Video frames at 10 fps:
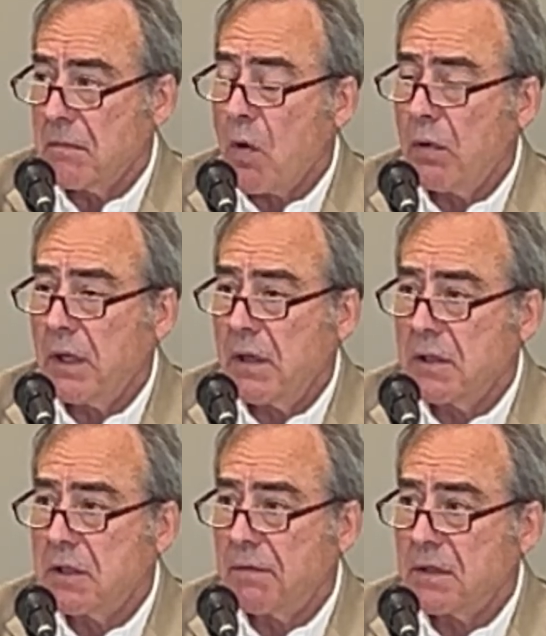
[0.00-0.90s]
Only in the
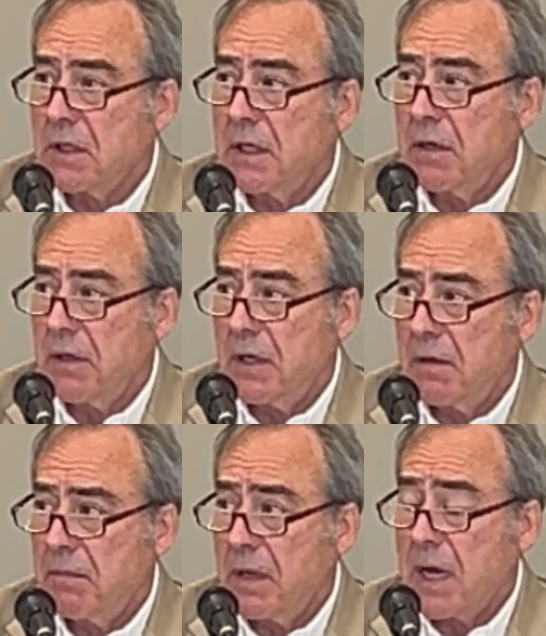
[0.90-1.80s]
surface layer
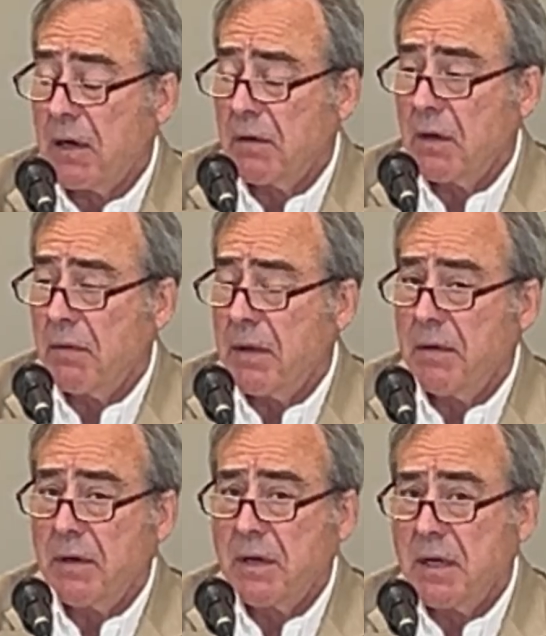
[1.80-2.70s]
there. And I don't know,
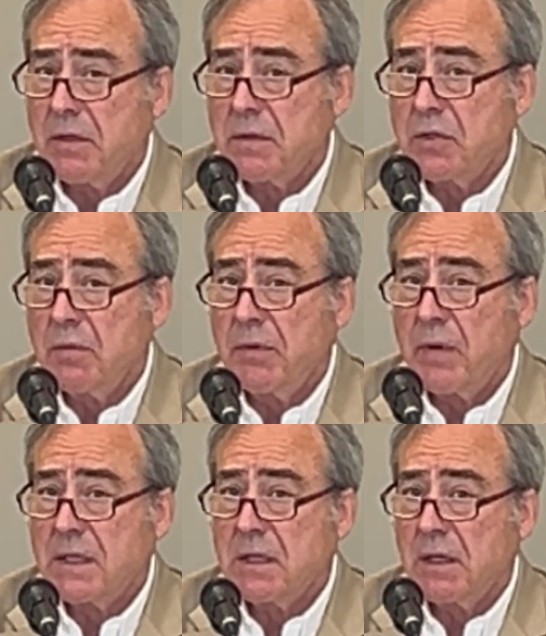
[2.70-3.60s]
and to assume the
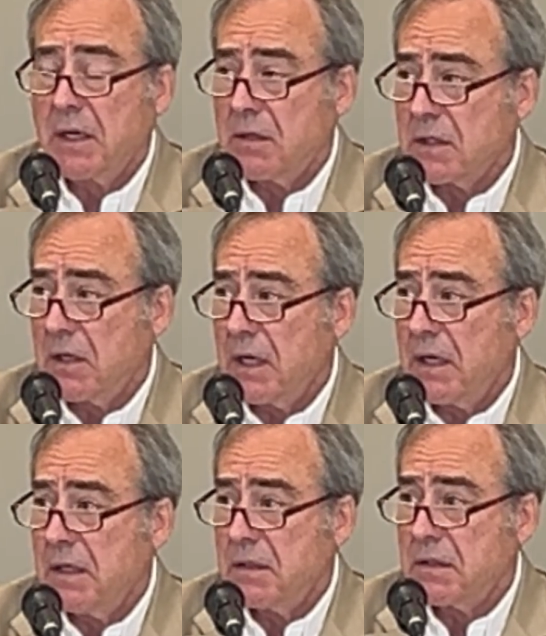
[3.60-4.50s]
rest of the layer is
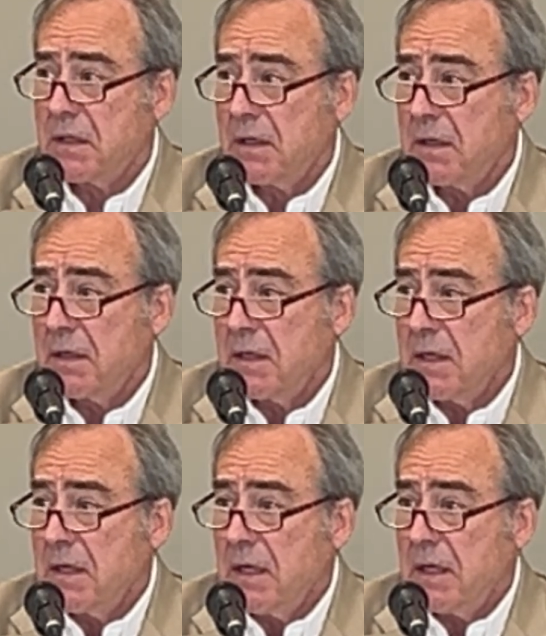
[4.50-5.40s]
clay
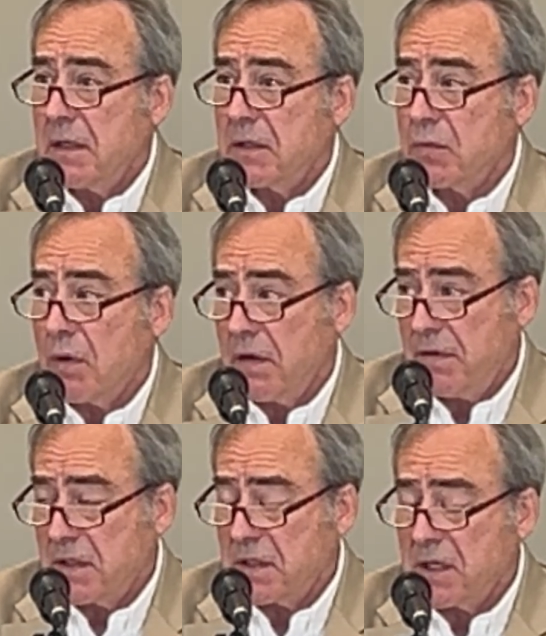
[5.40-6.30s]
is one of
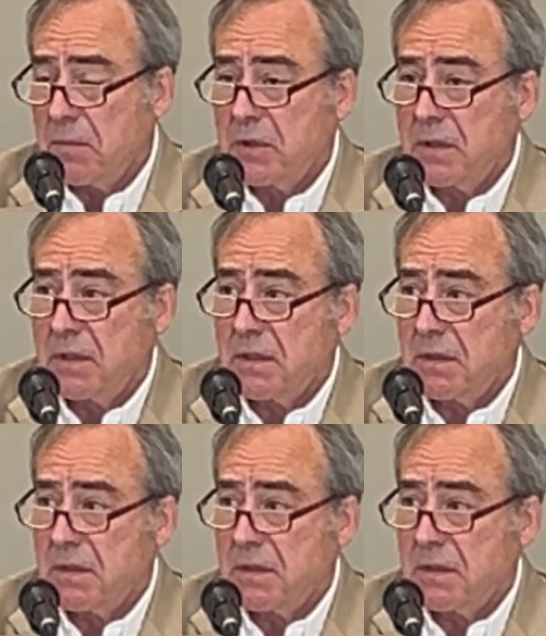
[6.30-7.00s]
his assumptions.